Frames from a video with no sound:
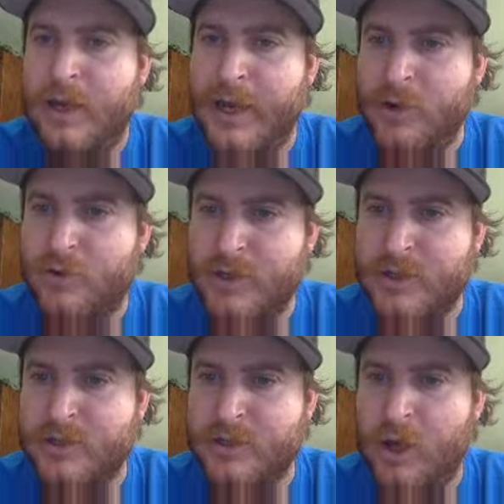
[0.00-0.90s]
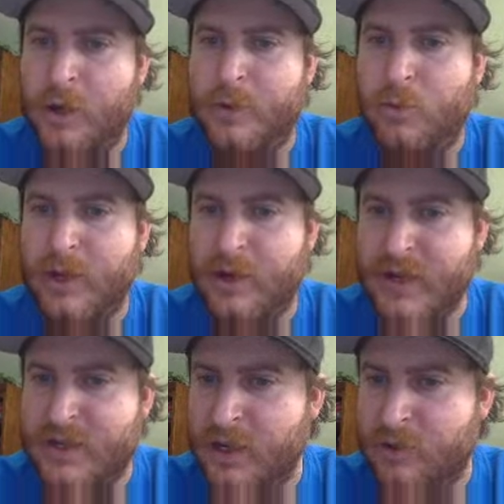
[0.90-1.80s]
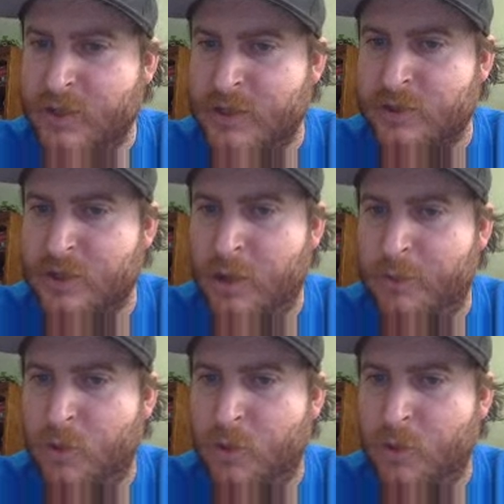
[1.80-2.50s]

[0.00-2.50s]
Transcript: Increasing slope, we could have a decreasing slope,